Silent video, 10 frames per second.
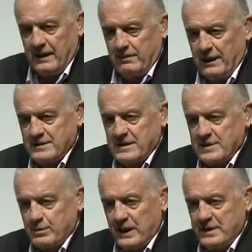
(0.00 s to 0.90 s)
about
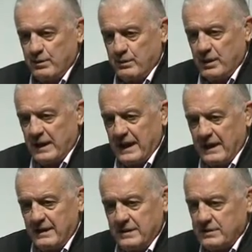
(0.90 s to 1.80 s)
6 weeks, we were
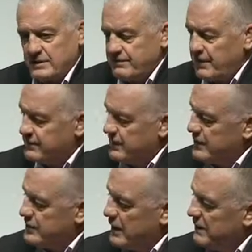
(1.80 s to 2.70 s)
getting 15,
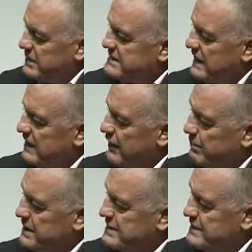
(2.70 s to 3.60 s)
20% of our
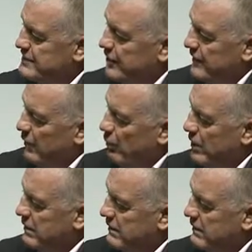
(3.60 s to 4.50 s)
business through that
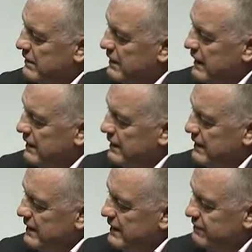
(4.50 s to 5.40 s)
one
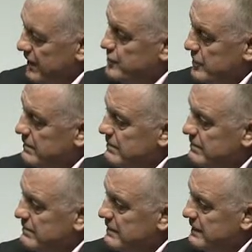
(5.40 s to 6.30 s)
function.
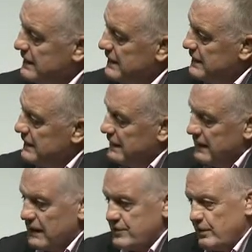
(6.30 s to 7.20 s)
Mm-hmm. And
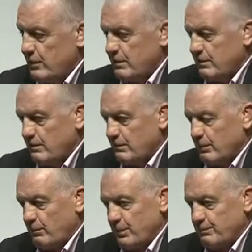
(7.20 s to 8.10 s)
actually,
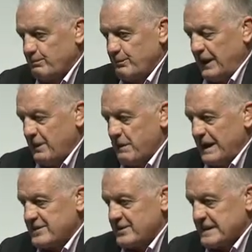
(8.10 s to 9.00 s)
what really
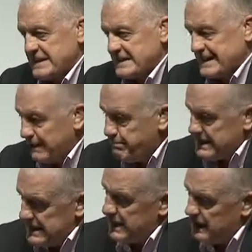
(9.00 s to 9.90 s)
amazed us is that
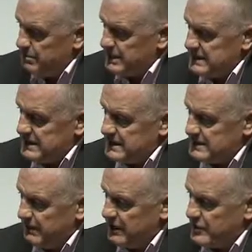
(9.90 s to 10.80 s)
particular business is
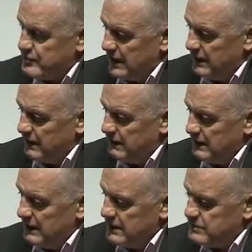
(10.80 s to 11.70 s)
multi-channel.
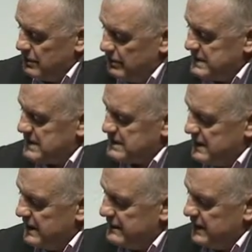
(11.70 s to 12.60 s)
So it's
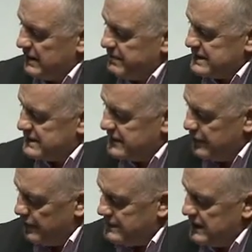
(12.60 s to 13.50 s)
an internet business, a
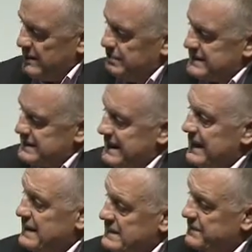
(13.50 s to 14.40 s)
call center business,
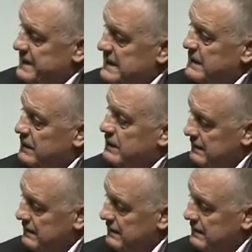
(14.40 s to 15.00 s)
and has physical